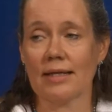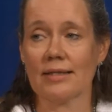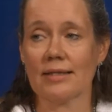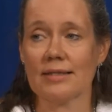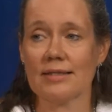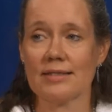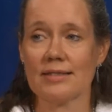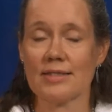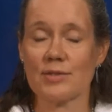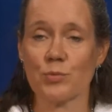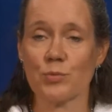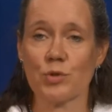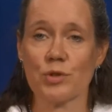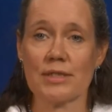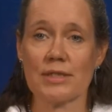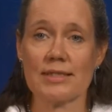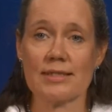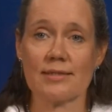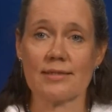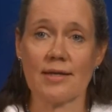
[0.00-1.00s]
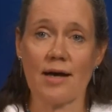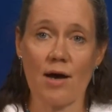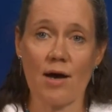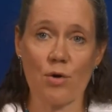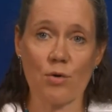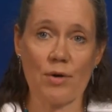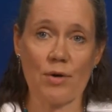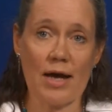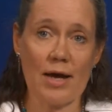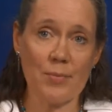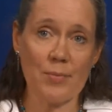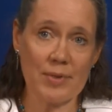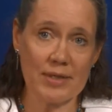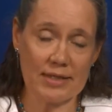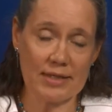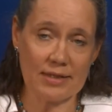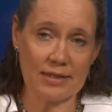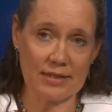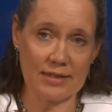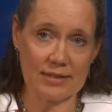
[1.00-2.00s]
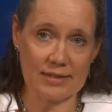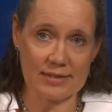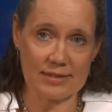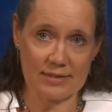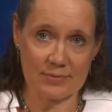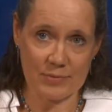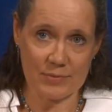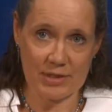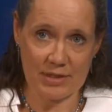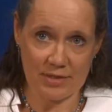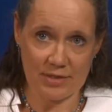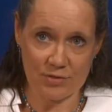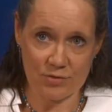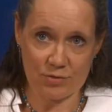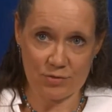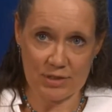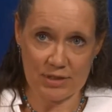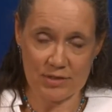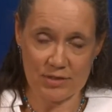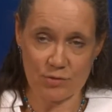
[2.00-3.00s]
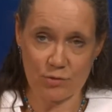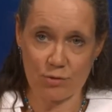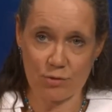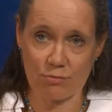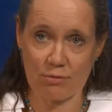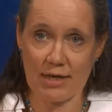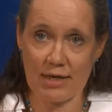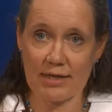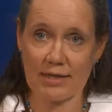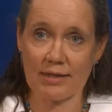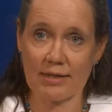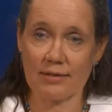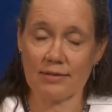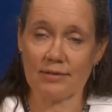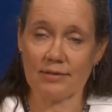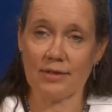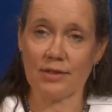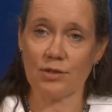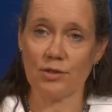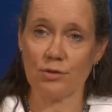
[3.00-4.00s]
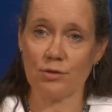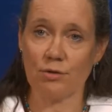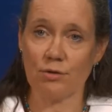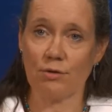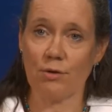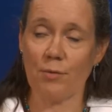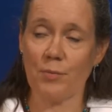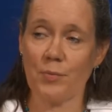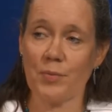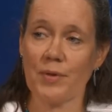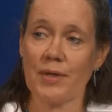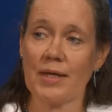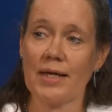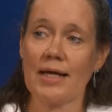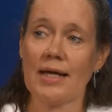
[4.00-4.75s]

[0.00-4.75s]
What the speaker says: And this is what is now happening in some countries already in Europe,